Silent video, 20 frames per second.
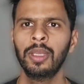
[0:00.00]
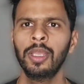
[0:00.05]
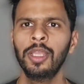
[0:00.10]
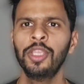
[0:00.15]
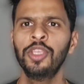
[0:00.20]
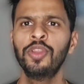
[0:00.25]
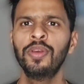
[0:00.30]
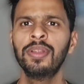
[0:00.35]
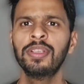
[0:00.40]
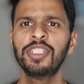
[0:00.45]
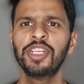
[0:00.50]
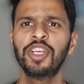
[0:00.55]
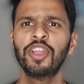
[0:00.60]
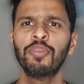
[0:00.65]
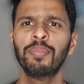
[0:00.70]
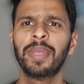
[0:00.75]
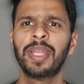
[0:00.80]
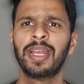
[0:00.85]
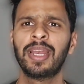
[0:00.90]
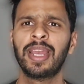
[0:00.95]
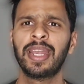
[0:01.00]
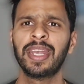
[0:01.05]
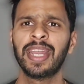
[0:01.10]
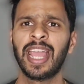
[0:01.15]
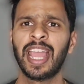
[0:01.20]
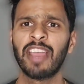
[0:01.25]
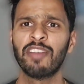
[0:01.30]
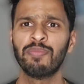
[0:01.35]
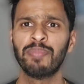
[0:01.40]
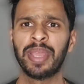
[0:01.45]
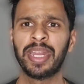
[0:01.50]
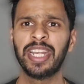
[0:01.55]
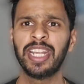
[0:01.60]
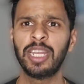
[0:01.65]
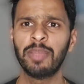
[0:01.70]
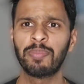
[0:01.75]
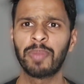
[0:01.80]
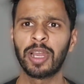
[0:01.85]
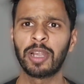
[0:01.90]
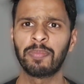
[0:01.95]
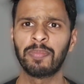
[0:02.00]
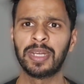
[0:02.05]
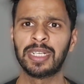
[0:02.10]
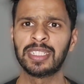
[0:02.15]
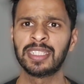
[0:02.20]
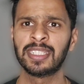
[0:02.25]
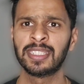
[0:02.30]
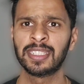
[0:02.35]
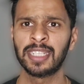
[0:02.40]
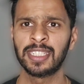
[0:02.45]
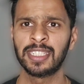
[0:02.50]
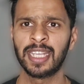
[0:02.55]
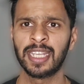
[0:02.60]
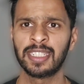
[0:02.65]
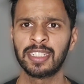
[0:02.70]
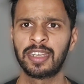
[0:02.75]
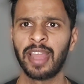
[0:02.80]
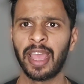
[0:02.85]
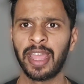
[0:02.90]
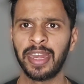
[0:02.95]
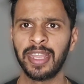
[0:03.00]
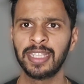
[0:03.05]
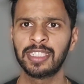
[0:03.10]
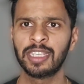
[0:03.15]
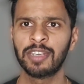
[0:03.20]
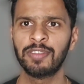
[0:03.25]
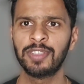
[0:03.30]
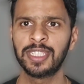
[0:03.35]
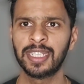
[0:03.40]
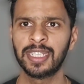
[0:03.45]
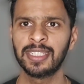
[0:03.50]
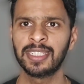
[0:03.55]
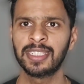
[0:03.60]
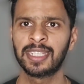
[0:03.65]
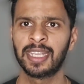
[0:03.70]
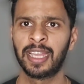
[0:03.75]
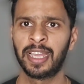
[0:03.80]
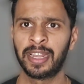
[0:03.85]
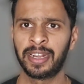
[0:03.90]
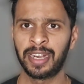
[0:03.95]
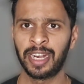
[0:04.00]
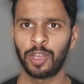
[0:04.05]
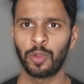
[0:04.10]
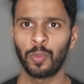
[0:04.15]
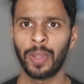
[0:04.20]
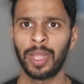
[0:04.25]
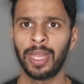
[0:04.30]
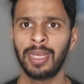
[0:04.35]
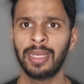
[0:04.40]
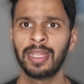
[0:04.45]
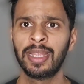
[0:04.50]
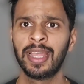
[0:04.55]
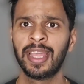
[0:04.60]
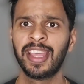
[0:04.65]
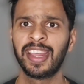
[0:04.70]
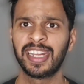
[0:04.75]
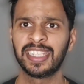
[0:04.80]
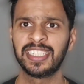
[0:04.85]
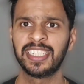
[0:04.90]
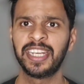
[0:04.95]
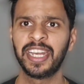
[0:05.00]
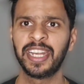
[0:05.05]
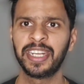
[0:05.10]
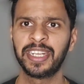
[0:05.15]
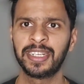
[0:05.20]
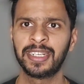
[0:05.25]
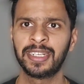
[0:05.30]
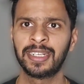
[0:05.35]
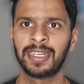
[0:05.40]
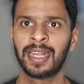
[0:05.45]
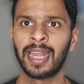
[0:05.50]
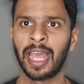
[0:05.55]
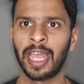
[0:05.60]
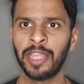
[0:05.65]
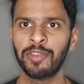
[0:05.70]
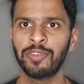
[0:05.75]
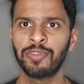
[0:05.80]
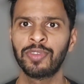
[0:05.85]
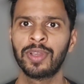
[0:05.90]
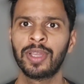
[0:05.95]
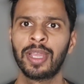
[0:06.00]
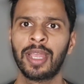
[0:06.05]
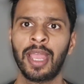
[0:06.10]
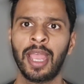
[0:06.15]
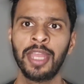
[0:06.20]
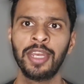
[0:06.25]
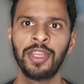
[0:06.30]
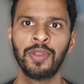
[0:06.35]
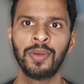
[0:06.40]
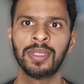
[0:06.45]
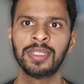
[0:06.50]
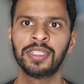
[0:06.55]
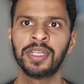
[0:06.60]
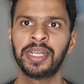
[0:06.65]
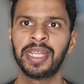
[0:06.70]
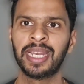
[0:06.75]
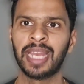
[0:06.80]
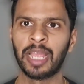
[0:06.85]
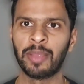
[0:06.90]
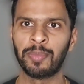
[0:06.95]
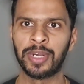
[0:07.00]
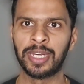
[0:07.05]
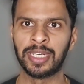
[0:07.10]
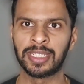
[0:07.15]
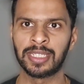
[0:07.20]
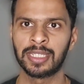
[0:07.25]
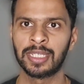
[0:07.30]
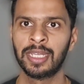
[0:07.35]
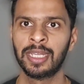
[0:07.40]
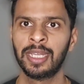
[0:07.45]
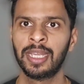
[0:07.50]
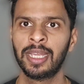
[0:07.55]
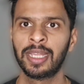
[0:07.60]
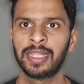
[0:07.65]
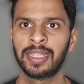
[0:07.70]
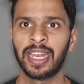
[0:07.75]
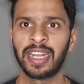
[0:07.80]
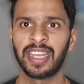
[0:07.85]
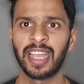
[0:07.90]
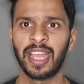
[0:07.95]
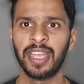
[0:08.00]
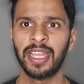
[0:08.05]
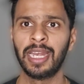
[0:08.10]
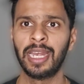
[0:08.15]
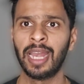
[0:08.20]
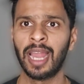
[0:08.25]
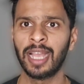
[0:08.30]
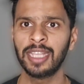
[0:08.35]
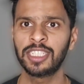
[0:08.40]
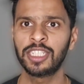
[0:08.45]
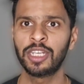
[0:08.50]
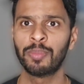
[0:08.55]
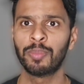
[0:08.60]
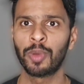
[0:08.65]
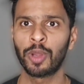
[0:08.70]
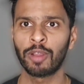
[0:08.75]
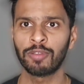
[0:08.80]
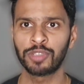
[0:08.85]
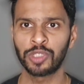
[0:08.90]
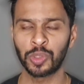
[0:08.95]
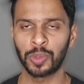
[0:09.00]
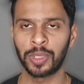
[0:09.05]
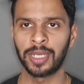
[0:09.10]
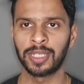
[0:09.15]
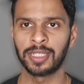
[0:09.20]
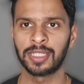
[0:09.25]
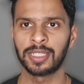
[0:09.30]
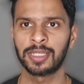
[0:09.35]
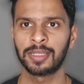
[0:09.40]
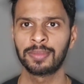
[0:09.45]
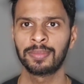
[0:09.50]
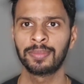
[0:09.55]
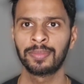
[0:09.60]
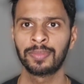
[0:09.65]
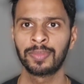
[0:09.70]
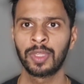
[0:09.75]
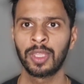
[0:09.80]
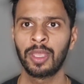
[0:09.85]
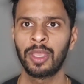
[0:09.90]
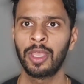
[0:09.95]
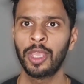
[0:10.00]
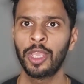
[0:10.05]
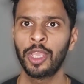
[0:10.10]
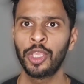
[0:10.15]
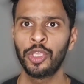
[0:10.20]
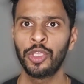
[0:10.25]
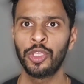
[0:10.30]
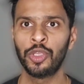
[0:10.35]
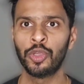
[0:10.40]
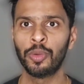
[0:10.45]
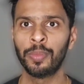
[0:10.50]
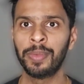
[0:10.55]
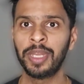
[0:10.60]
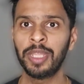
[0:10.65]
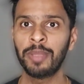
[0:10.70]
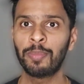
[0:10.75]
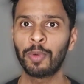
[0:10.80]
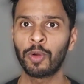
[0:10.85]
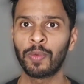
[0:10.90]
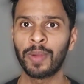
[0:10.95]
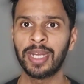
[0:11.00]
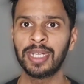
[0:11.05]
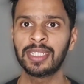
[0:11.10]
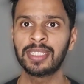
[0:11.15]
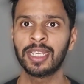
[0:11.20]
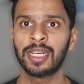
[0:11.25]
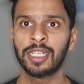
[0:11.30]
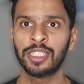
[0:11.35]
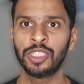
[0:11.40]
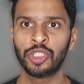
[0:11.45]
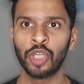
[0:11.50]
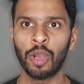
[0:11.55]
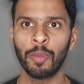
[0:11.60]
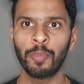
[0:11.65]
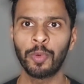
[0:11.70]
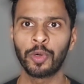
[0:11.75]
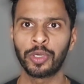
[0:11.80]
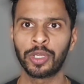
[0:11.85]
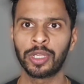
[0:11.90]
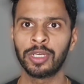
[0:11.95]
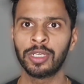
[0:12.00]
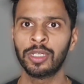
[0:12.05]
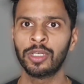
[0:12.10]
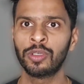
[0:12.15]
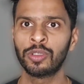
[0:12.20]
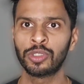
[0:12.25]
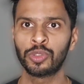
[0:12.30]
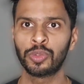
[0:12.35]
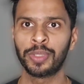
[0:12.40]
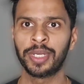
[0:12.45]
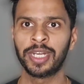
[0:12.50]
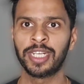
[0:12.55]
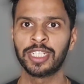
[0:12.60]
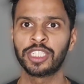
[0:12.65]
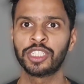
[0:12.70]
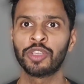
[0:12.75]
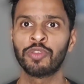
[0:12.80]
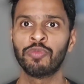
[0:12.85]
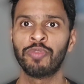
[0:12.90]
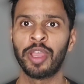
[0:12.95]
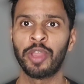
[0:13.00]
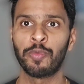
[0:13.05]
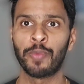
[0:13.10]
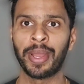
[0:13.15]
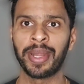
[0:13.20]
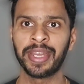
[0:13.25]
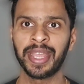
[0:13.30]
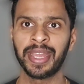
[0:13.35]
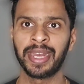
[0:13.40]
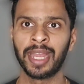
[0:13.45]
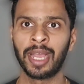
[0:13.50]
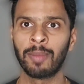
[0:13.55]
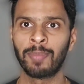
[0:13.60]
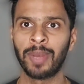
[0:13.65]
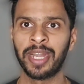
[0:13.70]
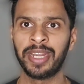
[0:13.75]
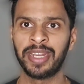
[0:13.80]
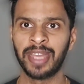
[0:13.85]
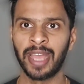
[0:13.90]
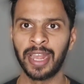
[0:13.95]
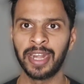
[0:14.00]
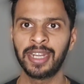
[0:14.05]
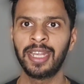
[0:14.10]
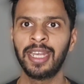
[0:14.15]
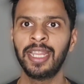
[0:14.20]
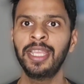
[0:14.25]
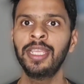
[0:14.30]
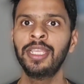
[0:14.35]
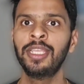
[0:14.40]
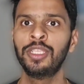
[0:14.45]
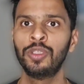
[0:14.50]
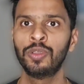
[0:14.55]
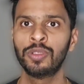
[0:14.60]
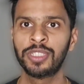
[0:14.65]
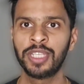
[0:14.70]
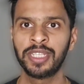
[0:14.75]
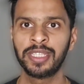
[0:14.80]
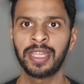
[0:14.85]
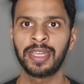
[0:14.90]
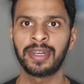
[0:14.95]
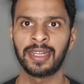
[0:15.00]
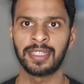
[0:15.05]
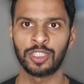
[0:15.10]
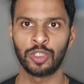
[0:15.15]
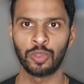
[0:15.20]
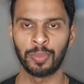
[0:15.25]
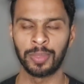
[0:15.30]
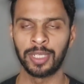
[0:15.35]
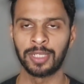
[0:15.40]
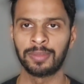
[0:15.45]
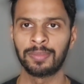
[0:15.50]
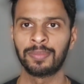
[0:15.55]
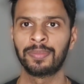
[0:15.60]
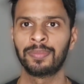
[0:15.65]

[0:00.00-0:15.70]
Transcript: University of Maryland have many departments such as dining services, RecWell, resident life, and university libraries that hire a large number of students. UMD provides a job portal to students where one can apply directly using their resume.